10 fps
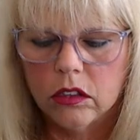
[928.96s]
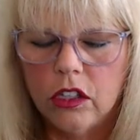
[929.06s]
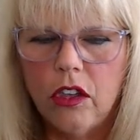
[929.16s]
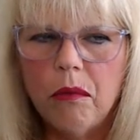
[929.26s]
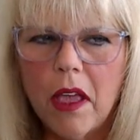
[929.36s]

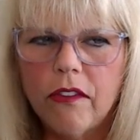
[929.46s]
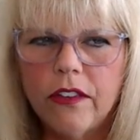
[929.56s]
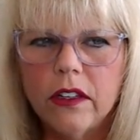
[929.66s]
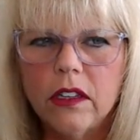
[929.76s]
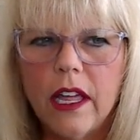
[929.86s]
You may
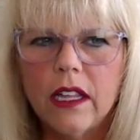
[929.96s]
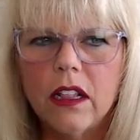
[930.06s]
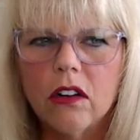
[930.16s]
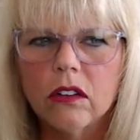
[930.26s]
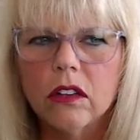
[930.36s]
feel like
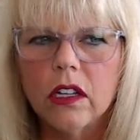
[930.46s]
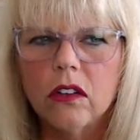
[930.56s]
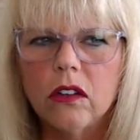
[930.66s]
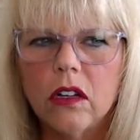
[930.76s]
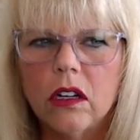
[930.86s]
they're a
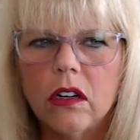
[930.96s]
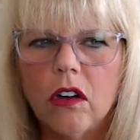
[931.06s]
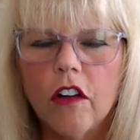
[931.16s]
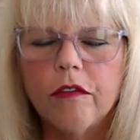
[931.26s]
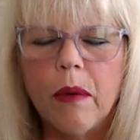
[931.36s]
little
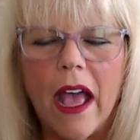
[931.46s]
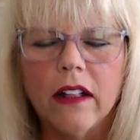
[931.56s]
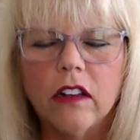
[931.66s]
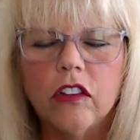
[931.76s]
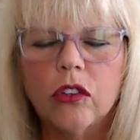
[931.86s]
off
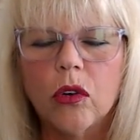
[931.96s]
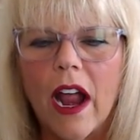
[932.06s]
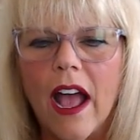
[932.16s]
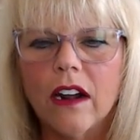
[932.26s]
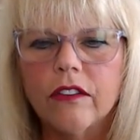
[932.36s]
balance or
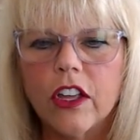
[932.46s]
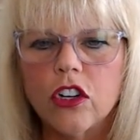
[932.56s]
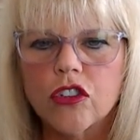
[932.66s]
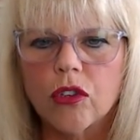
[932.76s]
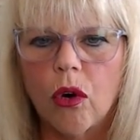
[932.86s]
out of
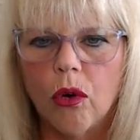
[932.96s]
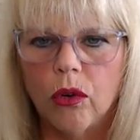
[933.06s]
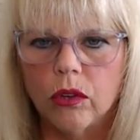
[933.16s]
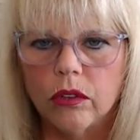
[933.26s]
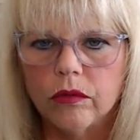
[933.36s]

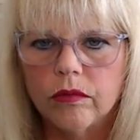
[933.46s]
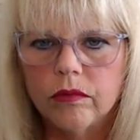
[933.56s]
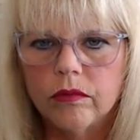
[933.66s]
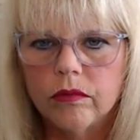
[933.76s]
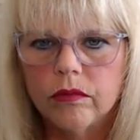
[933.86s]
control.
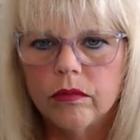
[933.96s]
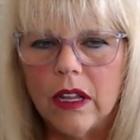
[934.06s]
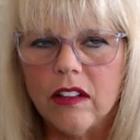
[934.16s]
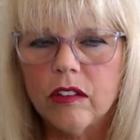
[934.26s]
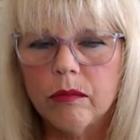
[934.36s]

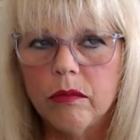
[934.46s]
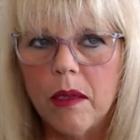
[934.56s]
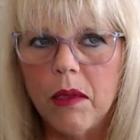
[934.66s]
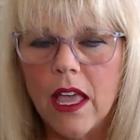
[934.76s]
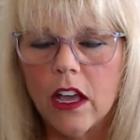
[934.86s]
That's
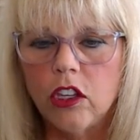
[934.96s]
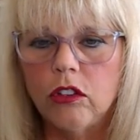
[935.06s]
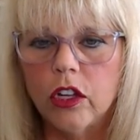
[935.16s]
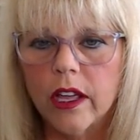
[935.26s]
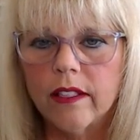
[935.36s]
maybe how you
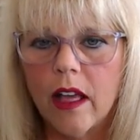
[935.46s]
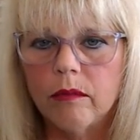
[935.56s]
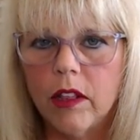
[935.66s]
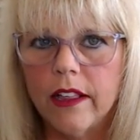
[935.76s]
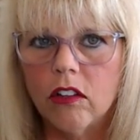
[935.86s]
look at
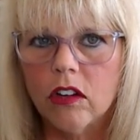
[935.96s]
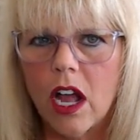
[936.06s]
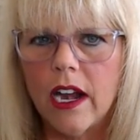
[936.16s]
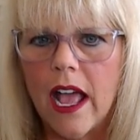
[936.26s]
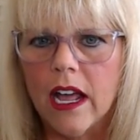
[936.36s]
them, like they're
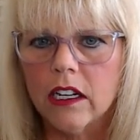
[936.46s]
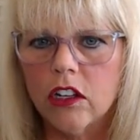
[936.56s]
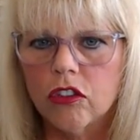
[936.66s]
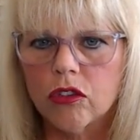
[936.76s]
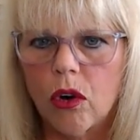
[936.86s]
kind of out of
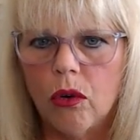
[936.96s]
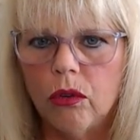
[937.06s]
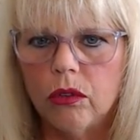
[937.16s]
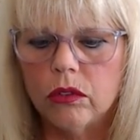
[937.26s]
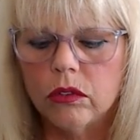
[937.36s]
control